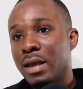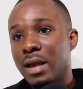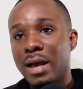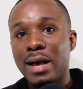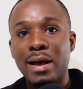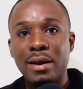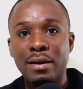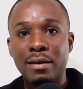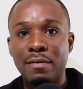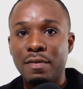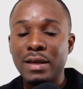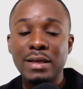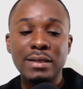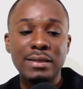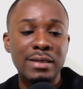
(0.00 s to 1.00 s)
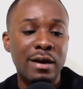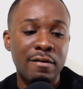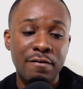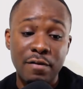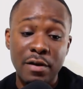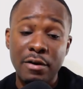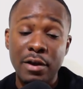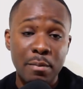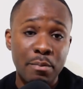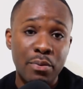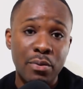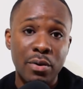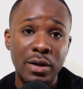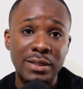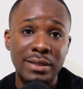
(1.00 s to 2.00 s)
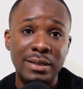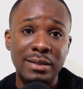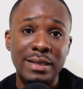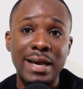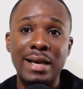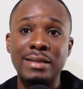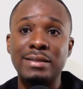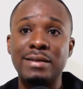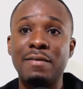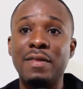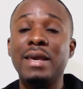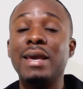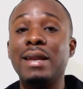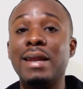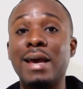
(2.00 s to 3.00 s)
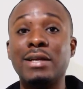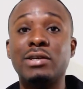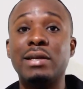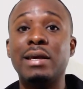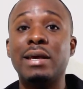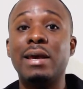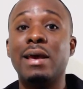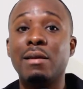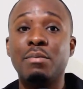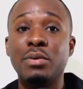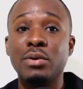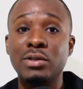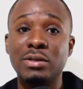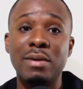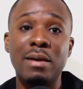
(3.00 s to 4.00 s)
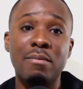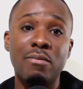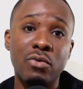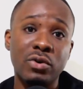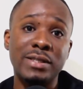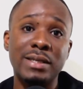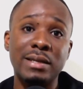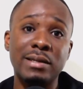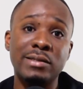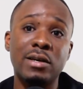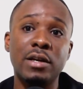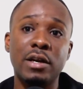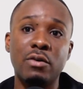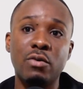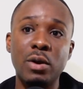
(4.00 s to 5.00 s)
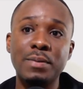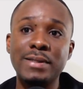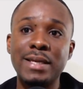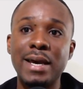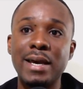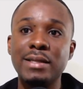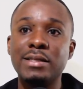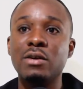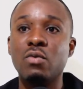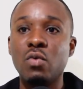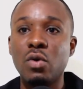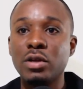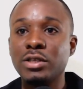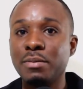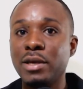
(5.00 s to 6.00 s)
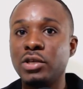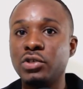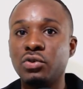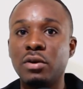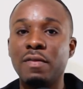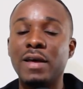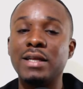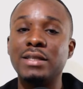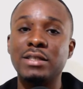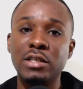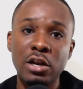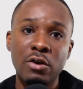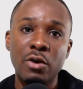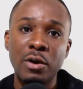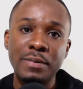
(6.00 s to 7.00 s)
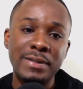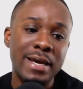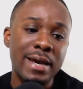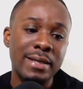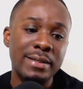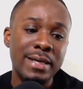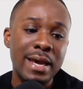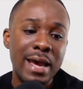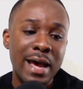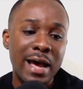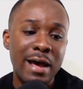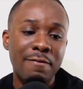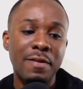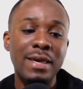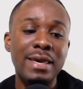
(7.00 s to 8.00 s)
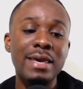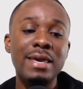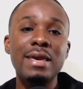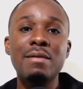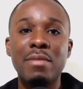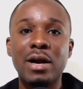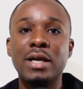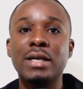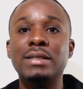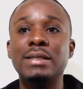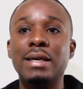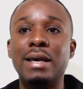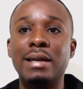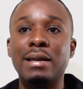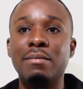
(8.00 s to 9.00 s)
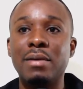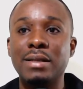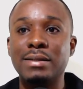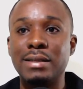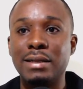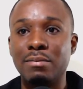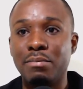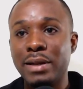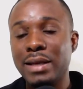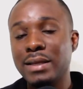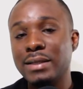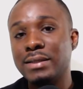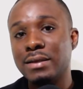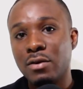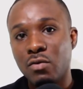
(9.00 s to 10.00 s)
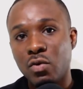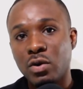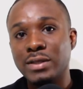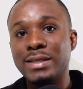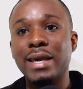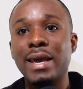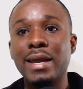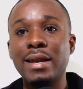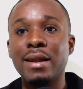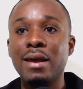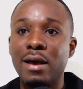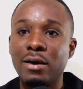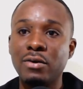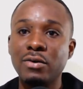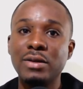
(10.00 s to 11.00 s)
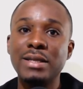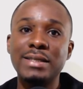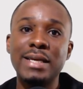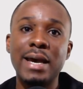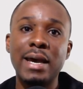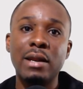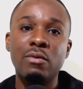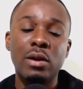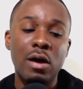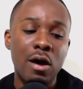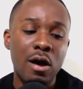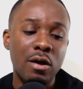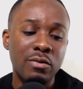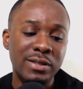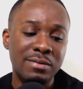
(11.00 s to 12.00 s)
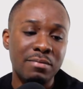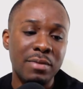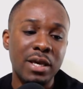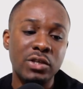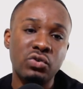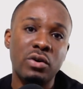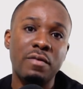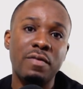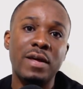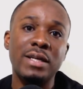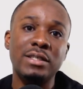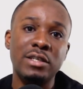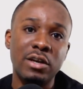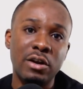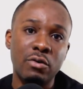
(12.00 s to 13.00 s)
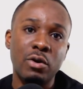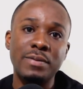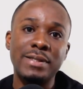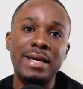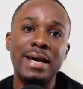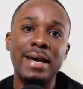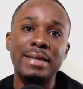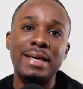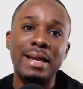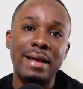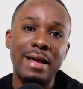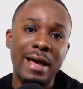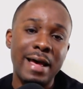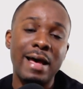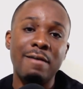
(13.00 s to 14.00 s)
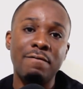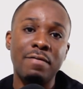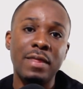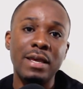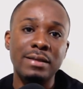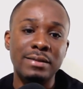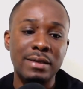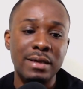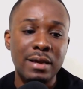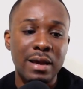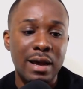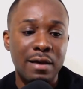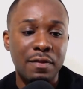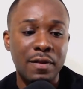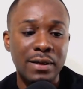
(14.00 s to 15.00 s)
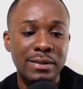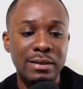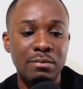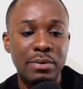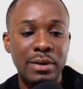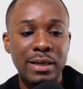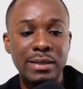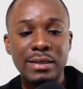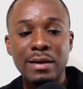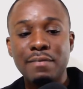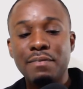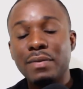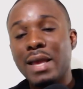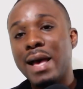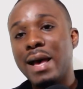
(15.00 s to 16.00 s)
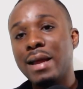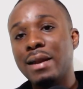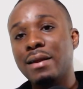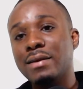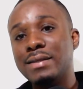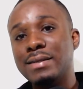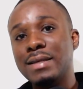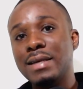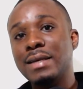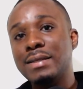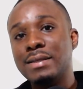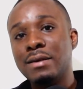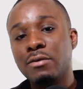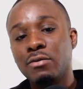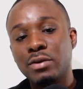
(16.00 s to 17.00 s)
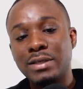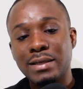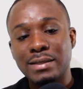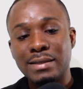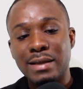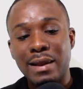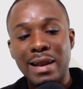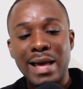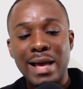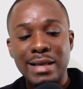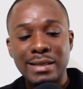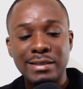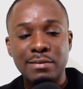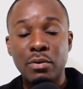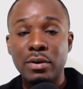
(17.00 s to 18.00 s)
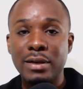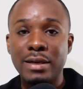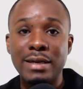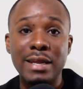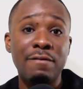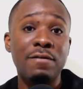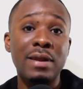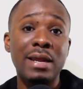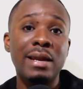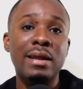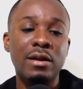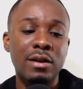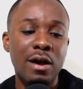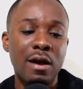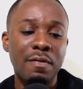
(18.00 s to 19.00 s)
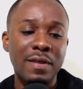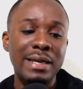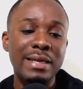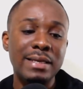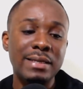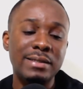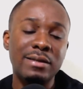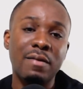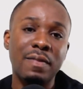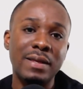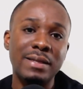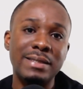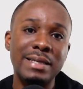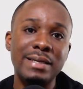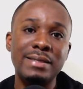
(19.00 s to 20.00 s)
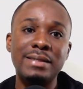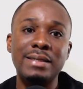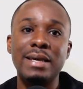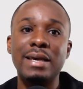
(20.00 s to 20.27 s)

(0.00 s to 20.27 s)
And these are very important as they can actually help you to make more sales on your website. So you want to make sure that your website have the key marketing elements in place. Once again, a good designer will always make sure that your website have these things in place. And 6, which is last but definitely not the least on this list,